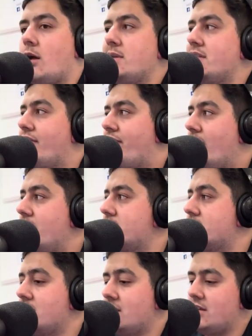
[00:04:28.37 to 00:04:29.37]
climbing the
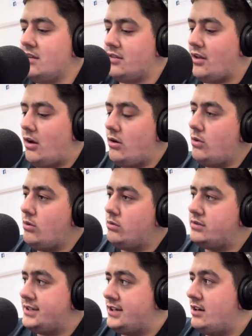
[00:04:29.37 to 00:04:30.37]
fence. Mm. The
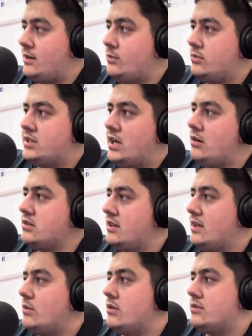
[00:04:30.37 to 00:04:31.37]
whole Dequetteville terrace
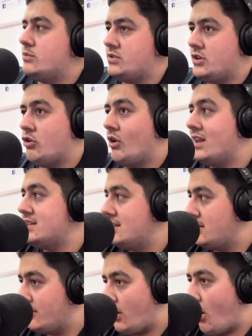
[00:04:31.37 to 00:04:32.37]
thing was was a
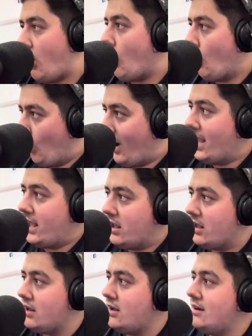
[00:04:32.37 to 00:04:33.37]
grandstand the whole
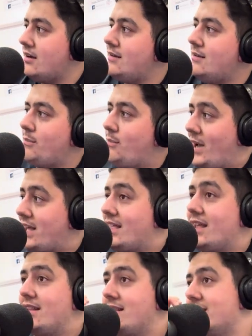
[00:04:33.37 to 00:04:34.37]
way. Yes, back
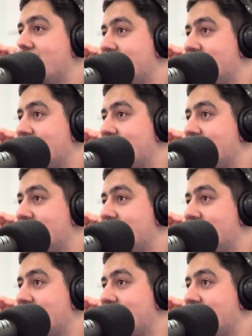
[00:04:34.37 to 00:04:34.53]
then.